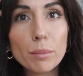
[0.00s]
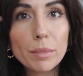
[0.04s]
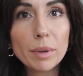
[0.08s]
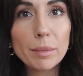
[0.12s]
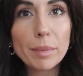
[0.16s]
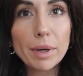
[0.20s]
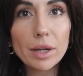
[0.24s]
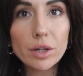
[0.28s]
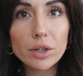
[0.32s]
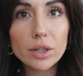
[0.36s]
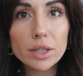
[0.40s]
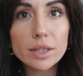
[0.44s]
my
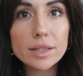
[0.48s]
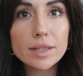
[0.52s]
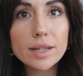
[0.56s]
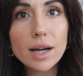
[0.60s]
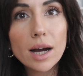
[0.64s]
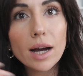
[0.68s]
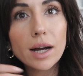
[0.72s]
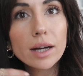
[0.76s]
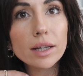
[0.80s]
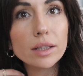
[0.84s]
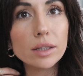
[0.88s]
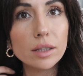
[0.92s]
battery
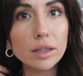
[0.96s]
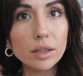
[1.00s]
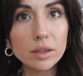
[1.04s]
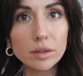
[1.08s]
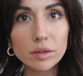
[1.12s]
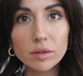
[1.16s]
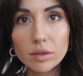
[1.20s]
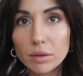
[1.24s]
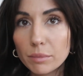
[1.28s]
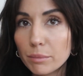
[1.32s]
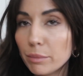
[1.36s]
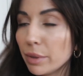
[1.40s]
died
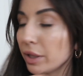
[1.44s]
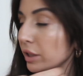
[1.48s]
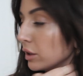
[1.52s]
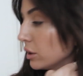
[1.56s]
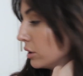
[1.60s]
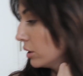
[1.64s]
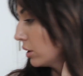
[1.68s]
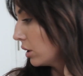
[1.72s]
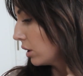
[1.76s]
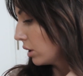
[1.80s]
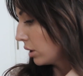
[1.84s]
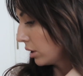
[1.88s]
in the
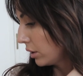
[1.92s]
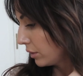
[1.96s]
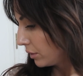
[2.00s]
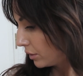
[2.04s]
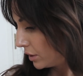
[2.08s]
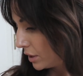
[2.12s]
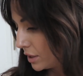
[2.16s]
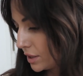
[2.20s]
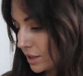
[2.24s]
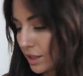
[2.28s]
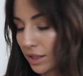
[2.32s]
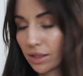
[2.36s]
middle of
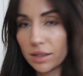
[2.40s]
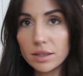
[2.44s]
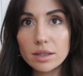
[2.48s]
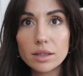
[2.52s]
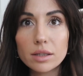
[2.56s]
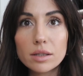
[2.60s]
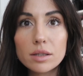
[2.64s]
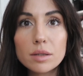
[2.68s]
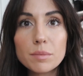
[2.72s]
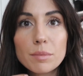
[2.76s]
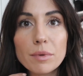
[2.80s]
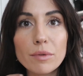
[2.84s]
the
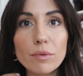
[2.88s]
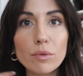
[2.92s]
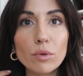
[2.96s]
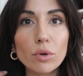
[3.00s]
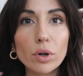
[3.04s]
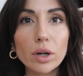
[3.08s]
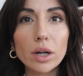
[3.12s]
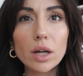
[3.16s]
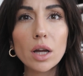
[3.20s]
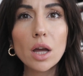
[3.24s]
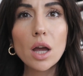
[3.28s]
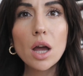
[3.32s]
sentence
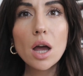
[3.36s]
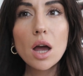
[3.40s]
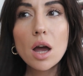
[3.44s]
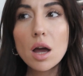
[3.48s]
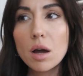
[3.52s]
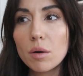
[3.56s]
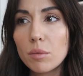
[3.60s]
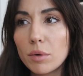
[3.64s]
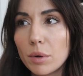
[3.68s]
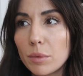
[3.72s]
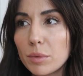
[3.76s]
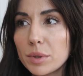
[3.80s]
before.
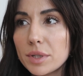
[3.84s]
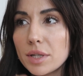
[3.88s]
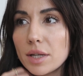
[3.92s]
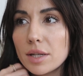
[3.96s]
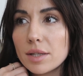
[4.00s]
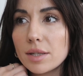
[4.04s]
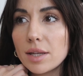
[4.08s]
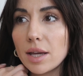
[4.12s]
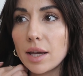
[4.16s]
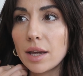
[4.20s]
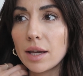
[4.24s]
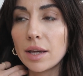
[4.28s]
What was I
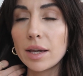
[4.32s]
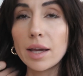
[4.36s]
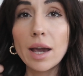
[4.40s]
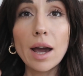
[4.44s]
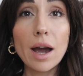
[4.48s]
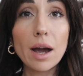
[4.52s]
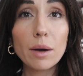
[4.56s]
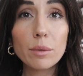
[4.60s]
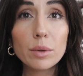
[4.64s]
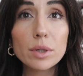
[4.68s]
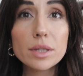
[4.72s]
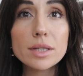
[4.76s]
saying?
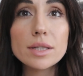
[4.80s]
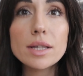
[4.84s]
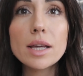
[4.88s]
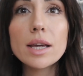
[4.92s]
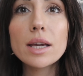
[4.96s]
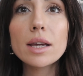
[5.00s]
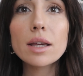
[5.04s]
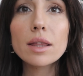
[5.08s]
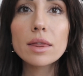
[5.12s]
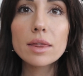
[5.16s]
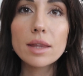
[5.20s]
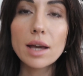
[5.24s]
Yeah, I was
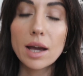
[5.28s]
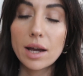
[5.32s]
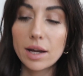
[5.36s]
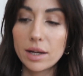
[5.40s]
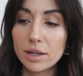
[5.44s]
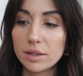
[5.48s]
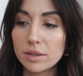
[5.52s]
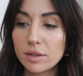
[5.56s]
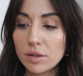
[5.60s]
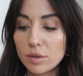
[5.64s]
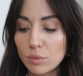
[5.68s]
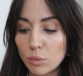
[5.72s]
saying
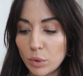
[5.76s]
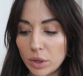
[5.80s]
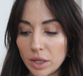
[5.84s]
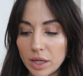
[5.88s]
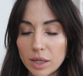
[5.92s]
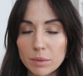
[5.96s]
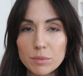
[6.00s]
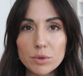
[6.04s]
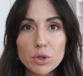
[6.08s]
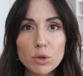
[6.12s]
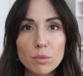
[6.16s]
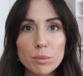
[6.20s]
that when it
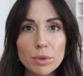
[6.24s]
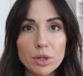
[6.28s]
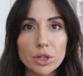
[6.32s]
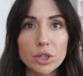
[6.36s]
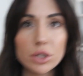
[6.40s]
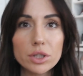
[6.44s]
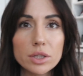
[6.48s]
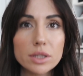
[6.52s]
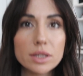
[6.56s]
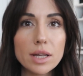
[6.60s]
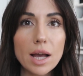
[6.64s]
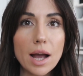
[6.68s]
comes to
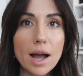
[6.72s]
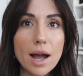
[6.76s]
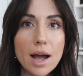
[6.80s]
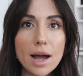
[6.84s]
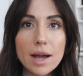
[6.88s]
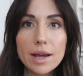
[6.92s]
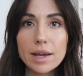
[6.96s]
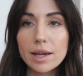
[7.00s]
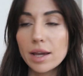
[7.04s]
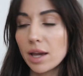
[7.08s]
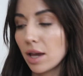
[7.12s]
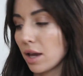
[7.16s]
mirrors,
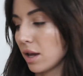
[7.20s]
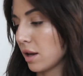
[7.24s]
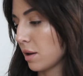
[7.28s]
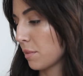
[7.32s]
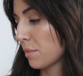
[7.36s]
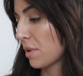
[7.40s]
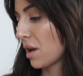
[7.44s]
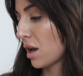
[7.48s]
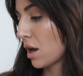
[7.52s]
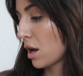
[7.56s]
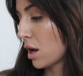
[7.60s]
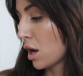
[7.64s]
I
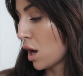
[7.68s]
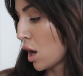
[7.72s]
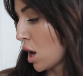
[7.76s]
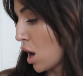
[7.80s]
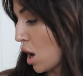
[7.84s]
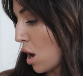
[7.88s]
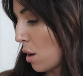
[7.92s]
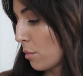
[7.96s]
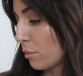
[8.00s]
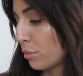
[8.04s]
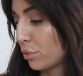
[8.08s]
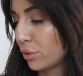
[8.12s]
am
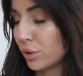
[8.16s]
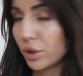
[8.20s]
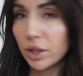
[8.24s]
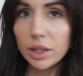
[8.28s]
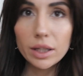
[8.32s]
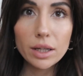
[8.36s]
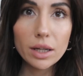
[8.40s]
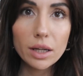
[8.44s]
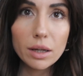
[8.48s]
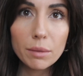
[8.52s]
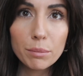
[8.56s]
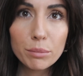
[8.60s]

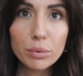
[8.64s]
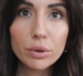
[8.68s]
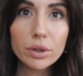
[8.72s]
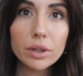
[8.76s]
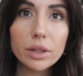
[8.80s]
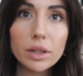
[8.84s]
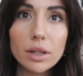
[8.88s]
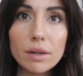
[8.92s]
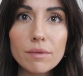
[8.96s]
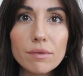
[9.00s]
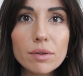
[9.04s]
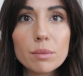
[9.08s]

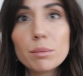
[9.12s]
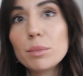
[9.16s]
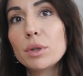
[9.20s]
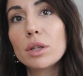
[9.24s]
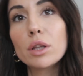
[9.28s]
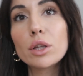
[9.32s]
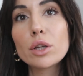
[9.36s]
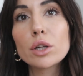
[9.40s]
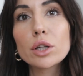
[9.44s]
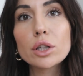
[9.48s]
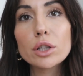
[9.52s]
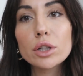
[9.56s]
pretty
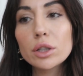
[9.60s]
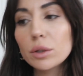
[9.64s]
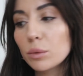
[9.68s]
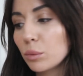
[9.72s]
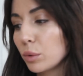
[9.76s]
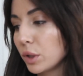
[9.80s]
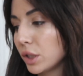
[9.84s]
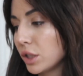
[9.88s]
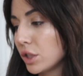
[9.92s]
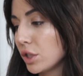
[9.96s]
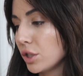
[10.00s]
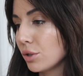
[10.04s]
familiar
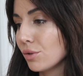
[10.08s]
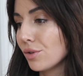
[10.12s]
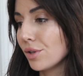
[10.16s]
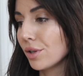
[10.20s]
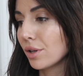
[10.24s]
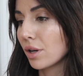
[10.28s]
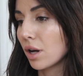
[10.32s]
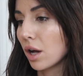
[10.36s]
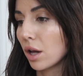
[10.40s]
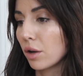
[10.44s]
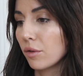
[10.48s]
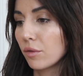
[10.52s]
with
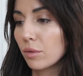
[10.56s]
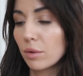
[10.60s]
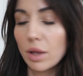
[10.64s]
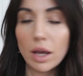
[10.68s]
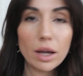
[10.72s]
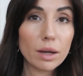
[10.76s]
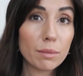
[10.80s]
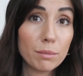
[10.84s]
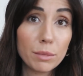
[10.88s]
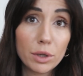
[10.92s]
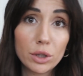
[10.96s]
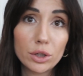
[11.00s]
using kind of
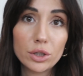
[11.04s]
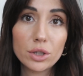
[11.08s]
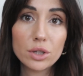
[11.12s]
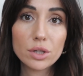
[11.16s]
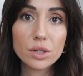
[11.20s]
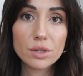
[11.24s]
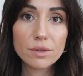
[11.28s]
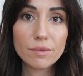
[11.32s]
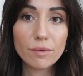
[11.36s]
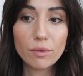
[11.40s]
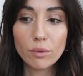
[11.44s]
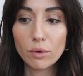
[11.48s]
like
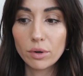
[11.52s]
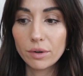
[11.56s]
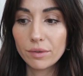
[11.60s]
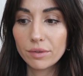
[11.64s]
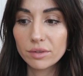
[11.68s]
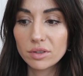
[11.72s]
mirrors for